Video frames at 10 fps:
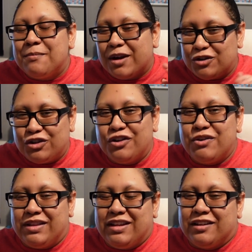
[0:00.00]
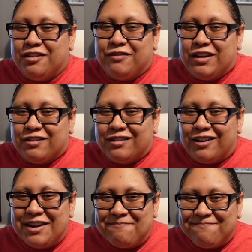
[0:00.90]
But I'll show you at the end of the video.
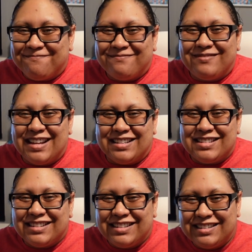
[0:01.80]
All right? Thanks.